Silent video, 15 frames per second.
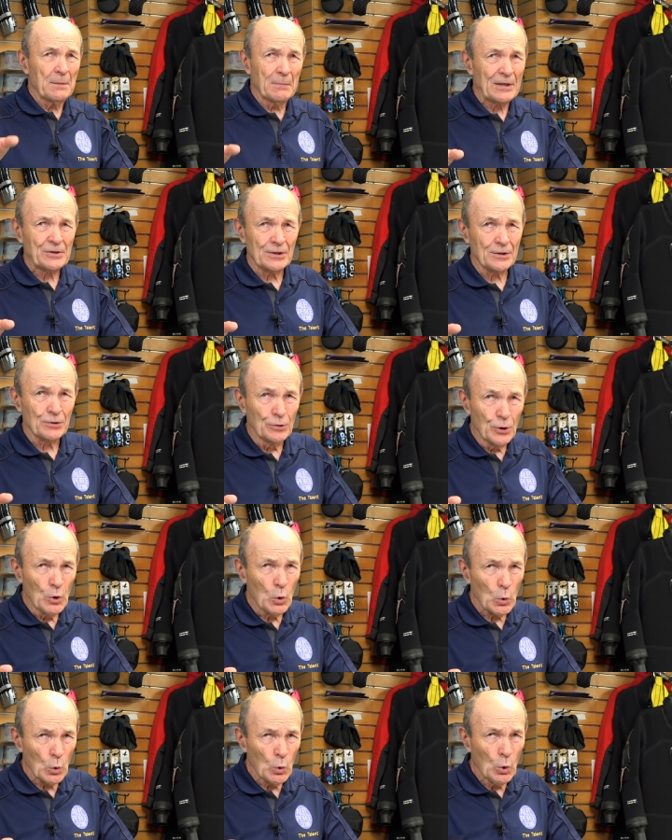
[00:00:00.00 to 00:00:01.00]
much that's
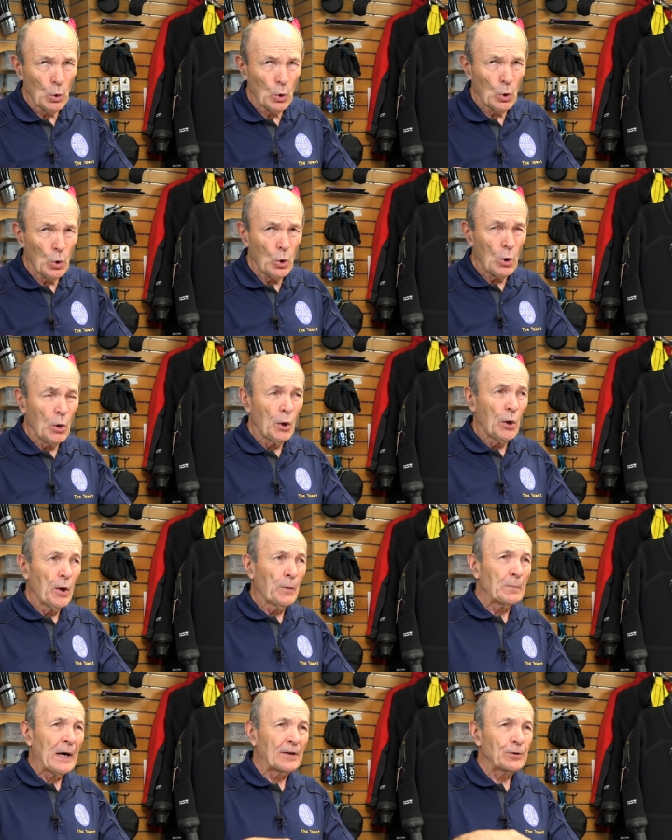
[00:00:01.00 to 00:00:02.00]
new.
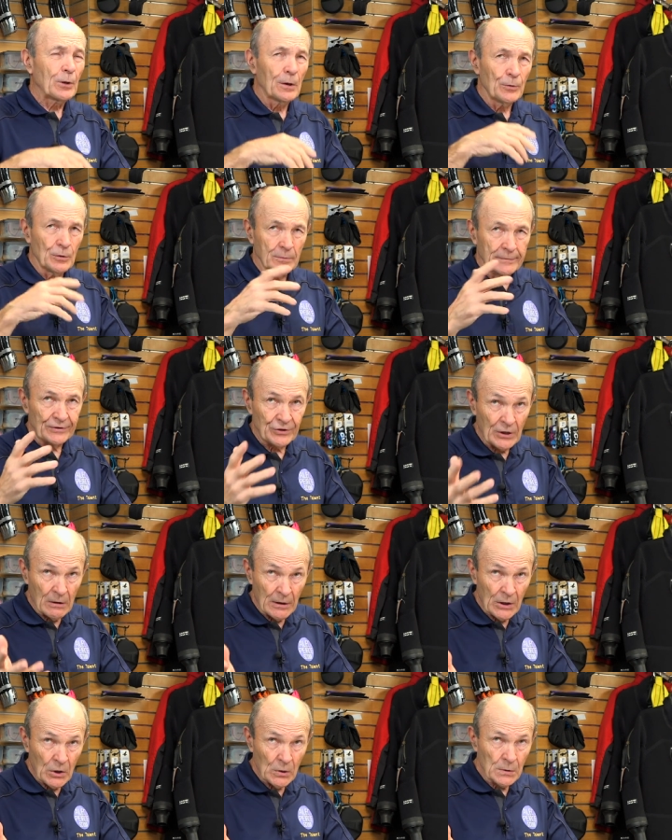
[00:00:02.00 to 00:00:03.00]
But there are new
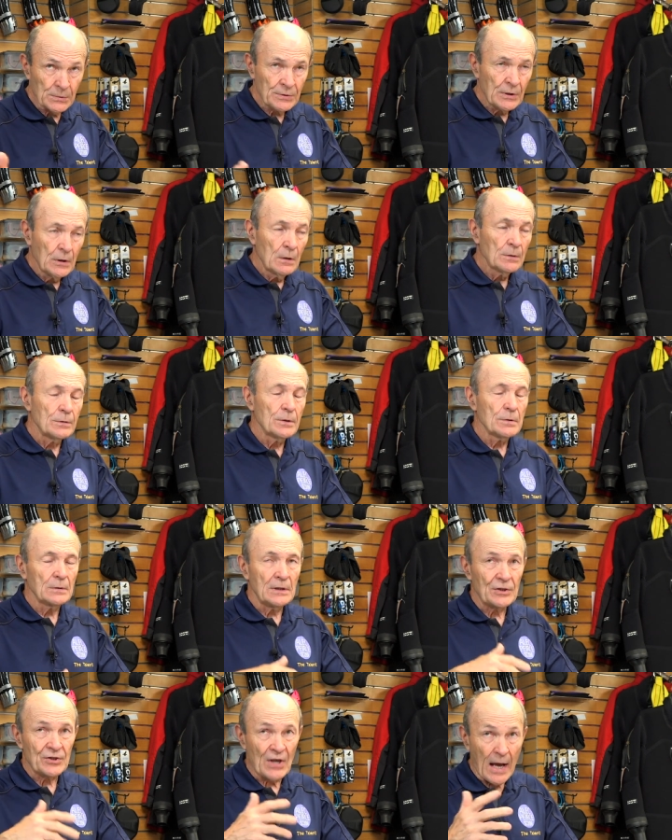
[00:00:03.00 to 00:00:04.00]
materials, new
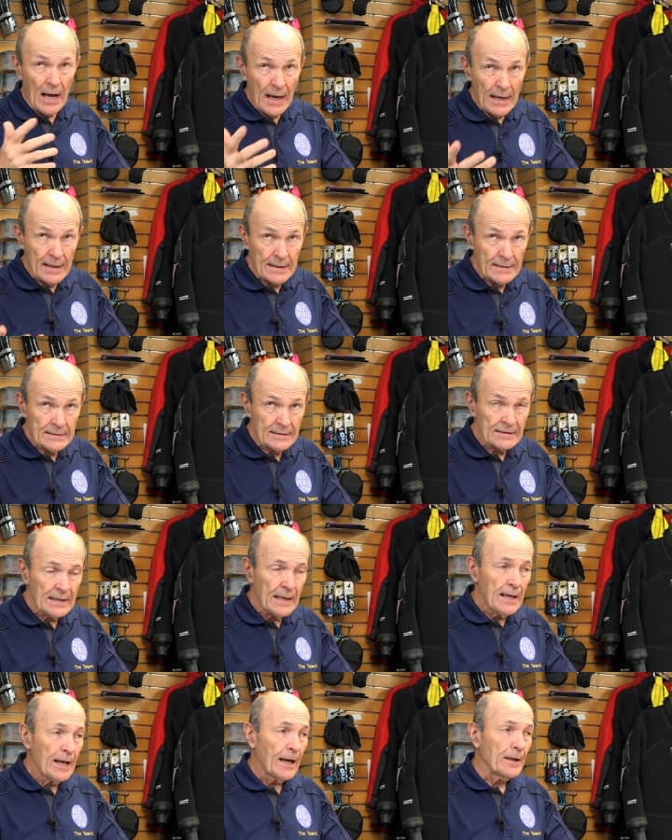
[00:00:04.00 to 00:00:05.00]
designs,
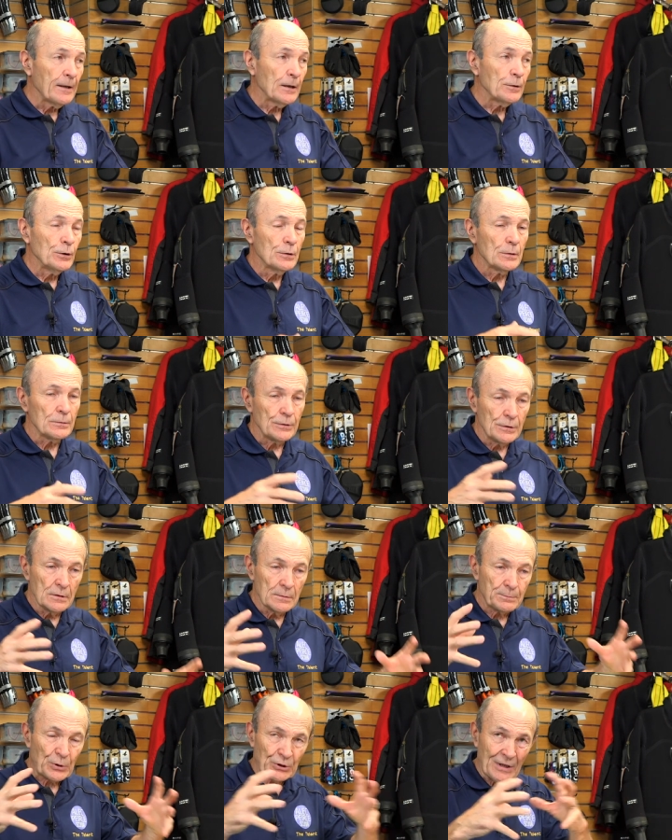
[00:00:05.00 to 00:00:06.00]

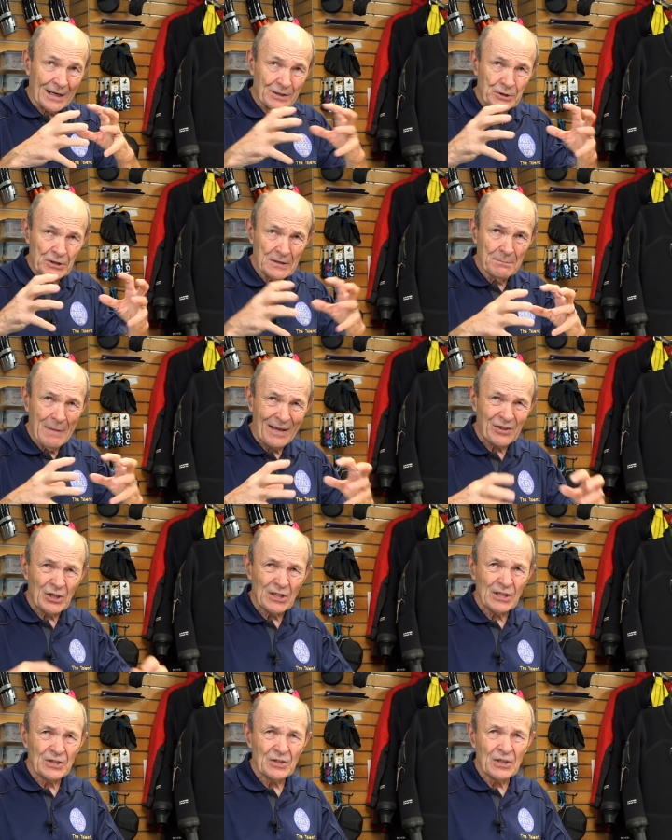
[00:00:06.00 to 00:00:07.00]
new production
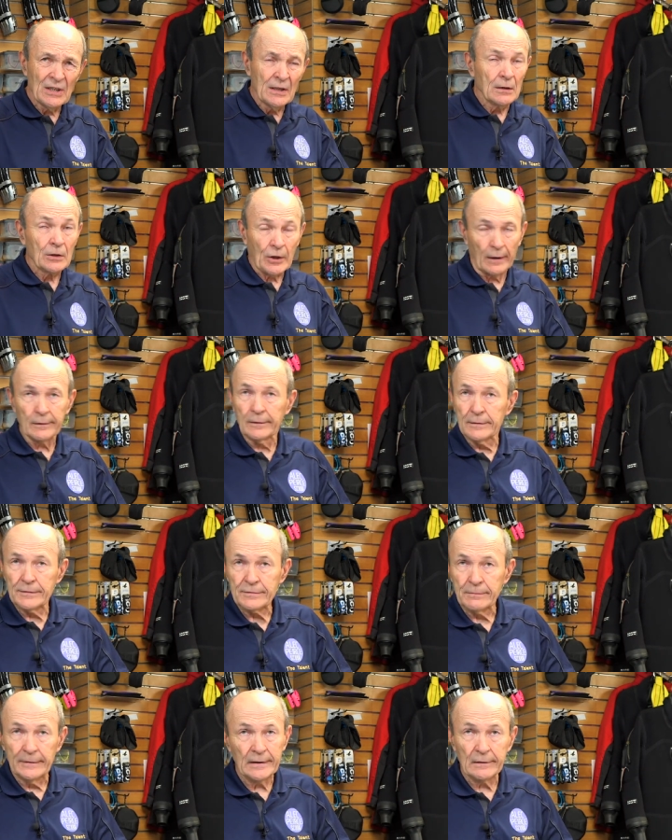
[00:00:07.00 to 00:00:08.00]
methods,
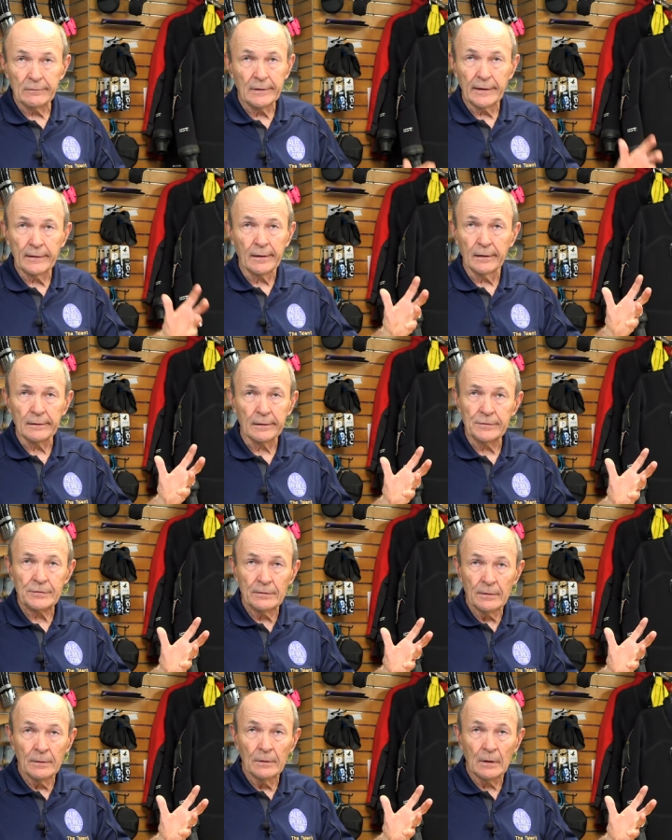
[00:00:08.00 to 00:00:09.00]
colors. We never had
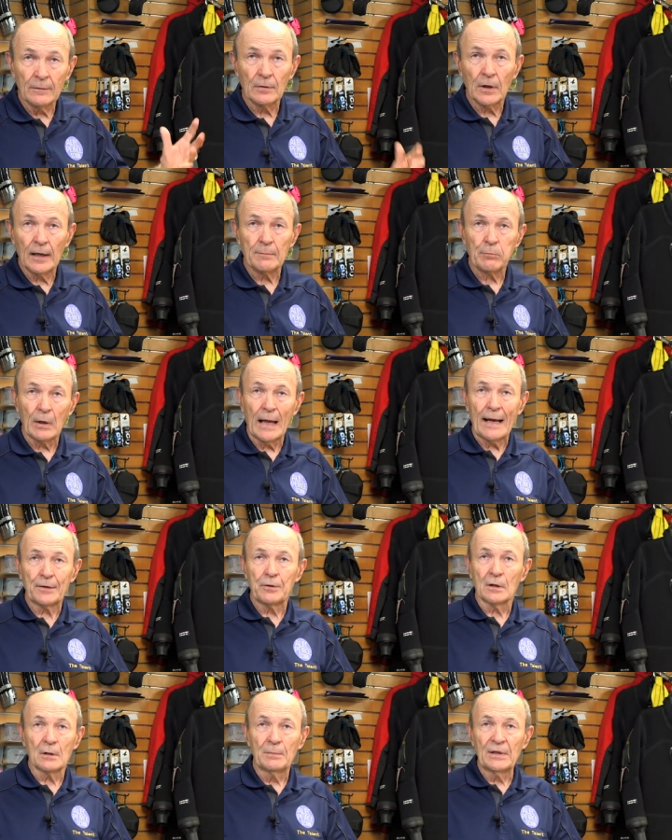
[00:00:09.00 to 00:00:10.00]
colors. If you like
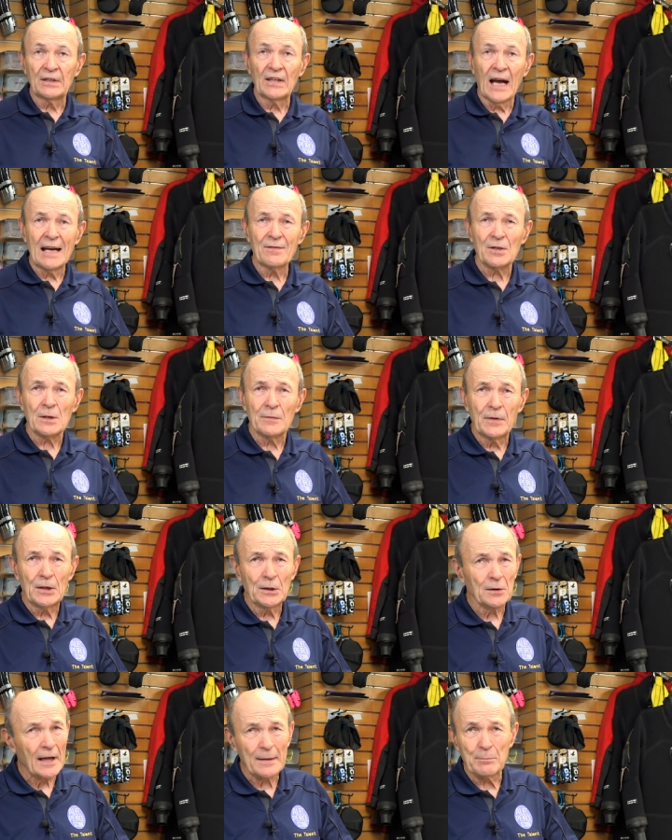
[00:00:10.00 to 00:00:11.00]
black, you could be a diver. If you
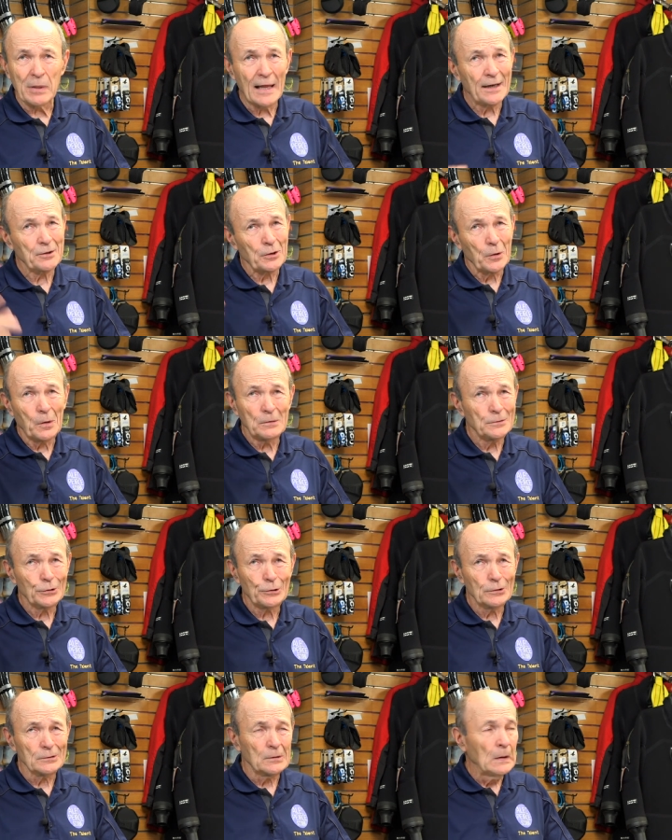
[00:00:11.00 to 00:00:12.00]
didn't like black at all, you
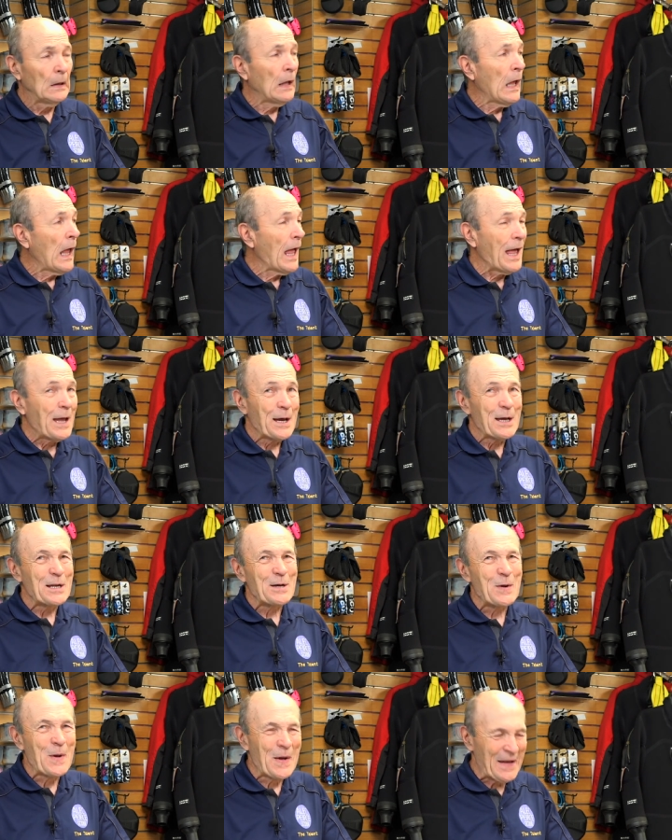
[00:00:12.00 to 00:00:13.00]
couldn't.
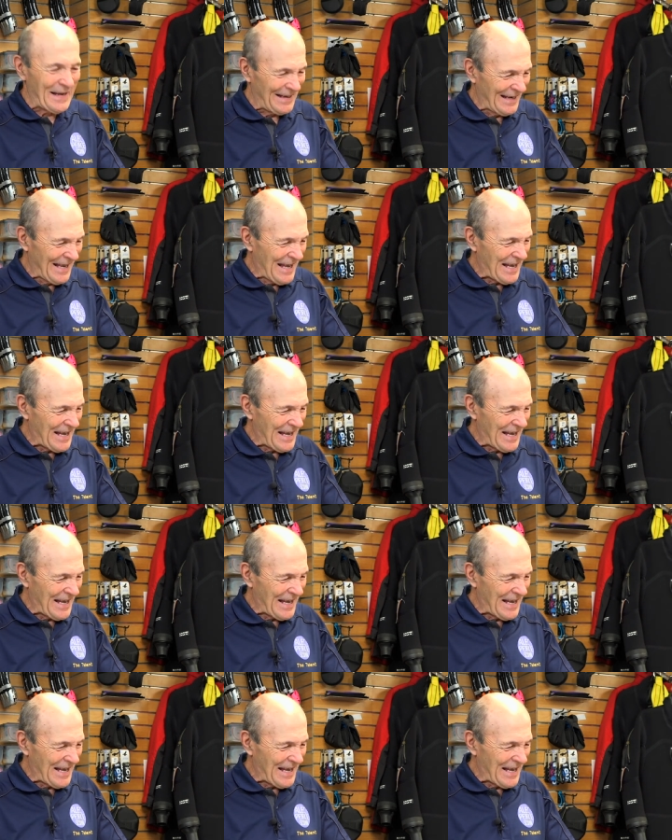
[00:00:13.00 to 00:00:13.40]
Anyway,